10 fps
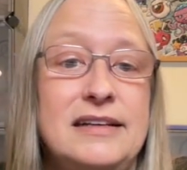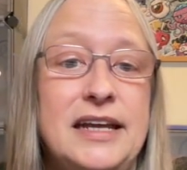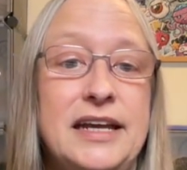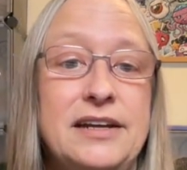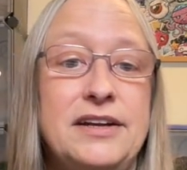
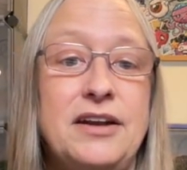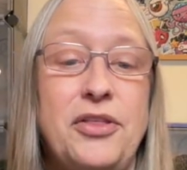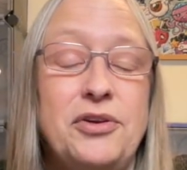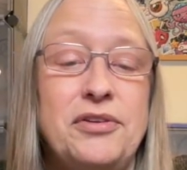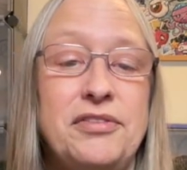And
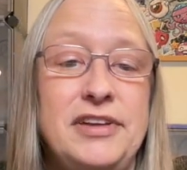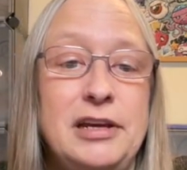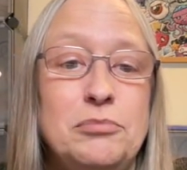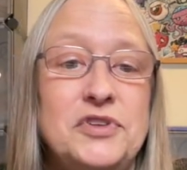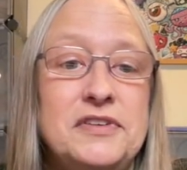another
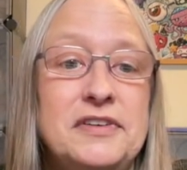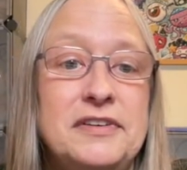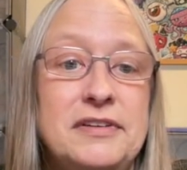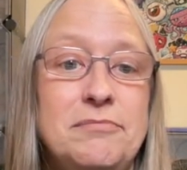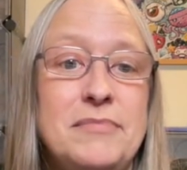themed
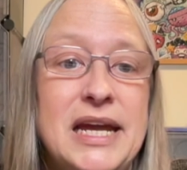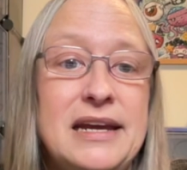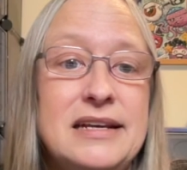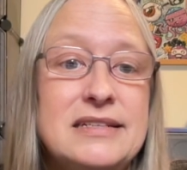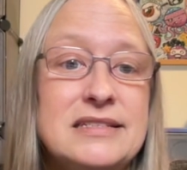
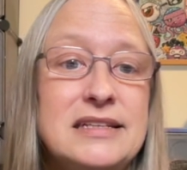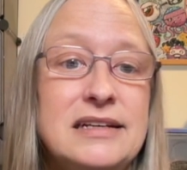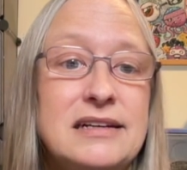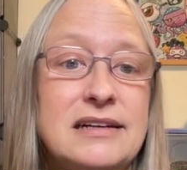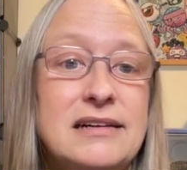maze
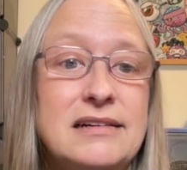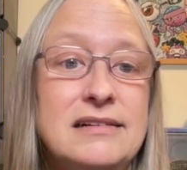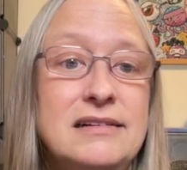here.